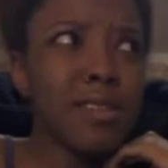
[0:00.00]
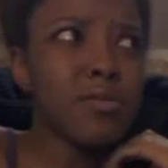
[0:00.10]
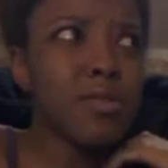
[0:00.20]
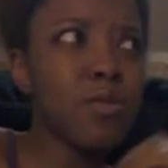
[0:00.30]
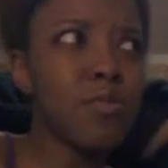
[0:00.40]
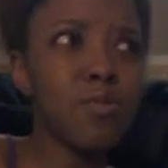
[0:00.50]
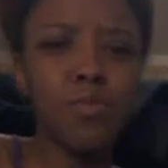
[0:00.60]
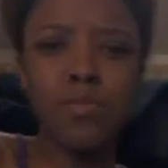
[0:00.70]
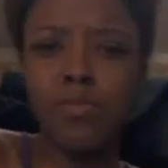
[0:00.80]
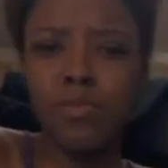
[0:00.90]
so
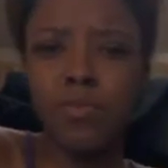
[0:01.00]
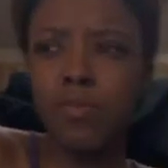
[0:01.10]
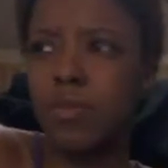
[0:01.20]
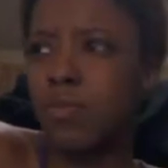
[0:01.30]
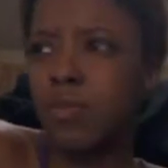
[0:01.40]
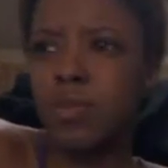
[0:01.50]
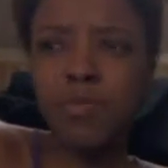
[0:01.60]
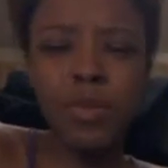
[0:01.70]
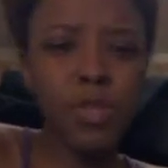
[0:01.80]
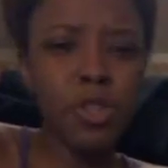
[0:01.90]

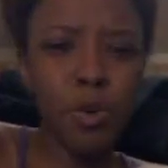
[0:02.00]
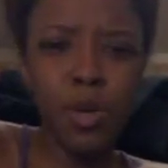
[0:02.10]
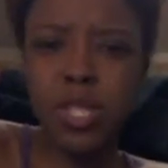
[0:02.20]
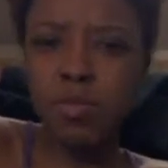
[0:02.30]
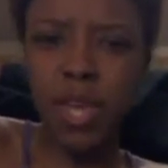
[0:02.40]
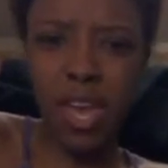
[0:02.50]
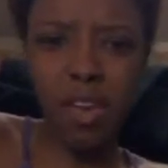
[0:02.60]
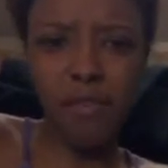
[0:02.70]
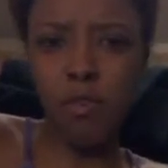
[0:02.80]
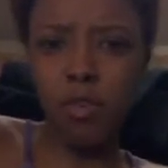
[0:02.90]
what is we
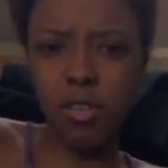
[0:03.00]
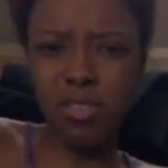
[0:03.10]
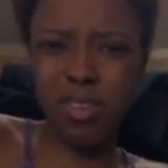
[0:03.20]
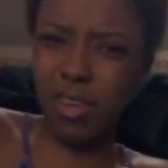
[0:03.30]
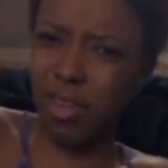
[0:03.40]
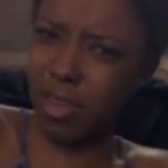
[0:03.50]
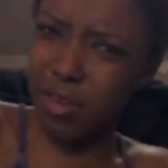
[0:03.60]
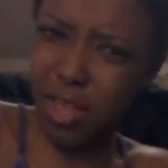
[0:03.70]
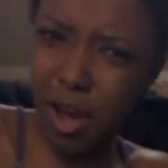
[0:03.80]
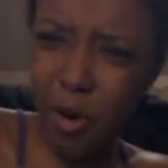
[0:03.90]
here for?
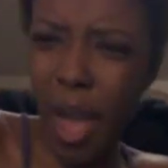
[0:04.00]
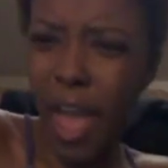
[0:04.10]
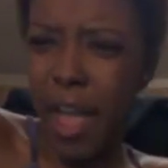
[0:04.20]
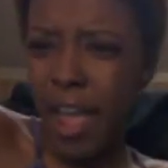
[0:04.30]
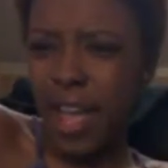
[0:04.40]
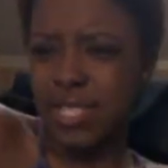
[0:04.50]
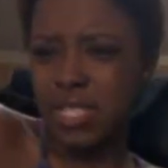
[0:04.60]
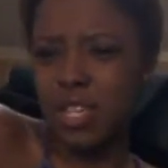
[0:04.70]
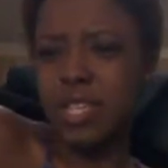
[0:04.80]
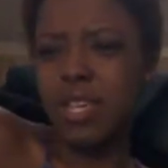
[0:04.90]
And
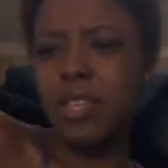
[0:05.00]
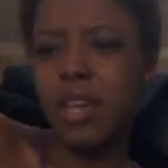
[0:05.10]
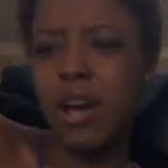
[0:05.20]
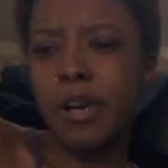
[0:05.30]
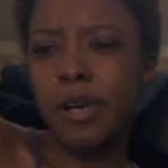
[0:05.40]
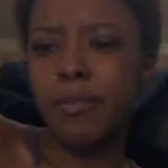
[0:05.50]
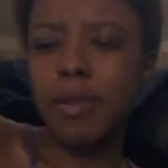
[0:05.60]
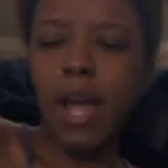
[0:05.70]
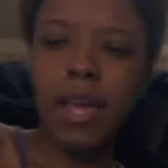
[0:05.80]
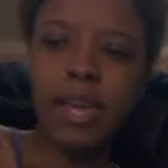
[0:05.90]
so then
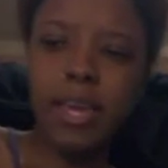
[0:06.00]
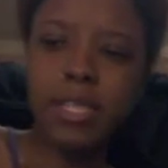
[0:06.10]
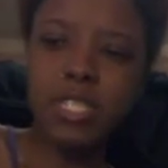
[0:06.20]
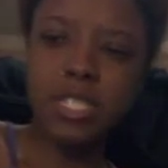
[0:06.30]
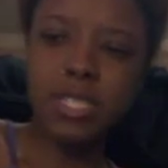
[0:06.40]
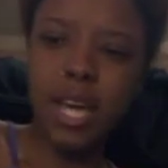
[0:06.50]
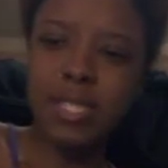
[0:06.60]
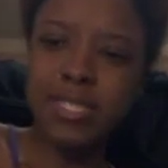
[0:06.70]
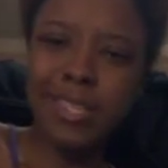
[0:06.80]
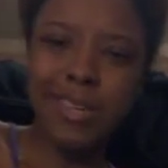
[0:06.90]
Cayenne is just
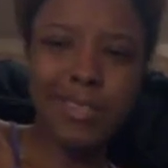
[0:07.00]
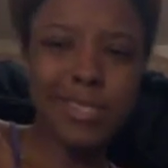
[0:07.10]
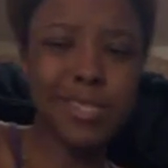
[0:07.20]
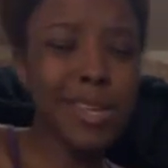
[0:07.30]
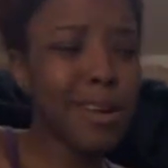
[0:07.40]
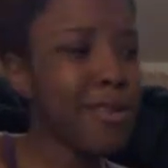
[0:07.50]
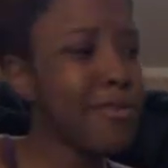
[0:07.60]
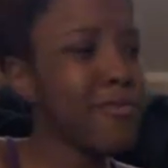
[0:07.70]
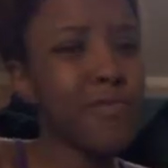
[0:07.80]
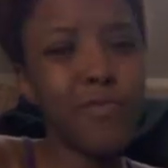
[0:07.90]
kind of saying, listen, I
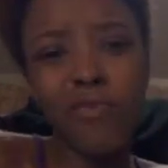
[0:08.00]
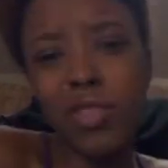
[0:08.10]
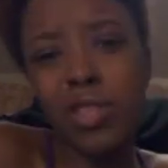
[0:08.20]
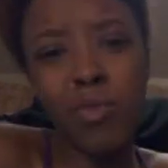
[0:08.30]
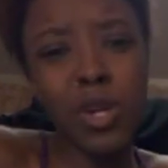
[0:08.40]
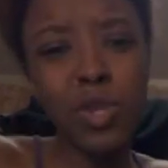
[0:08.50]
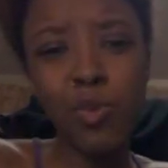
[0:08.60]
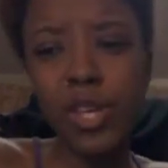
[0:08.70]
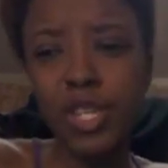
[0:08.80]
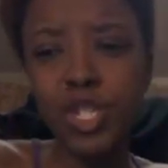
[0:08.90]
don't really want
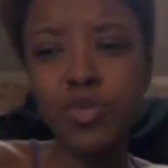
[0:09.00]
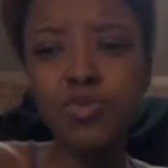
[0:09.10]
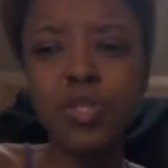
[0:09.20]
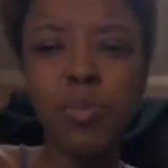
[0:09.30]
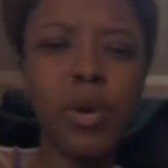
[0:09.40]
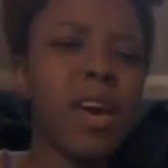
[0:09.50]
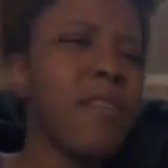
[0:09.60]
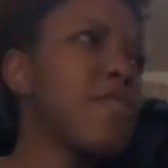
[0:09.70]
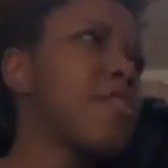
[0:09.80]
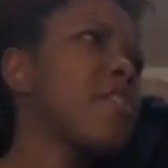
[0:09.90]
no issues or
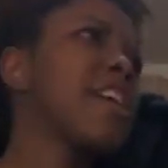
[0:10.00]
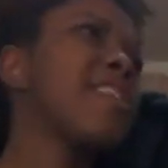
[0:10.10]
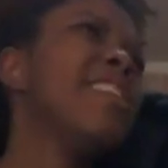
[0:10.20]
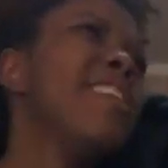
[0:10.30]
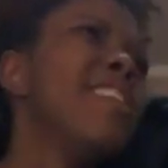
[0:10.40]
whatever. And